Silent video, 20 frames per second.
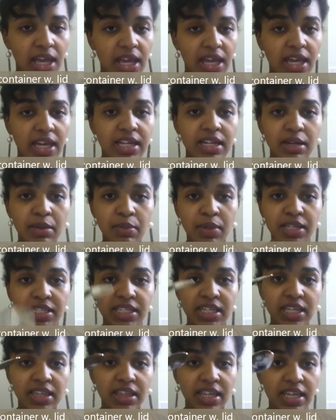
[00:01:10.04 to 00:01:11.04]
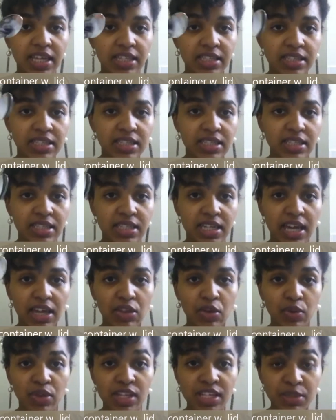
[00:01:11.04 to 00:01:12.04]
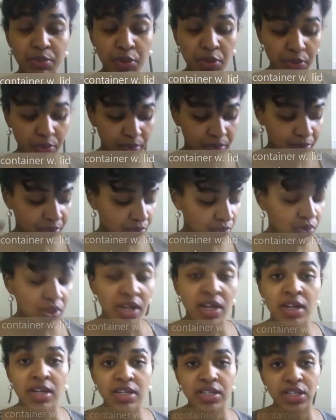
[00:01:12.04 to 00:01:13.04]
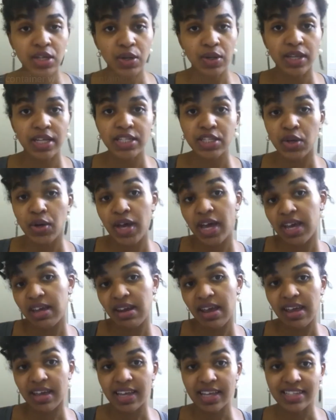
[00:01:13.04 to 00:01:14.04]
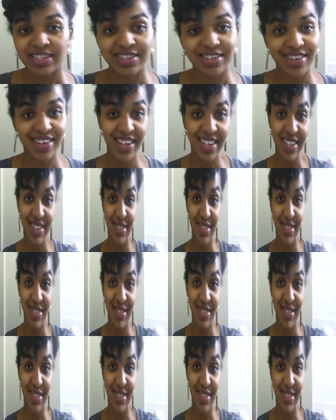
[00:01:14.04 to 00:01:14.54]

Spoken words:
and mixing things together with a spoon. So let's go ahead and get started.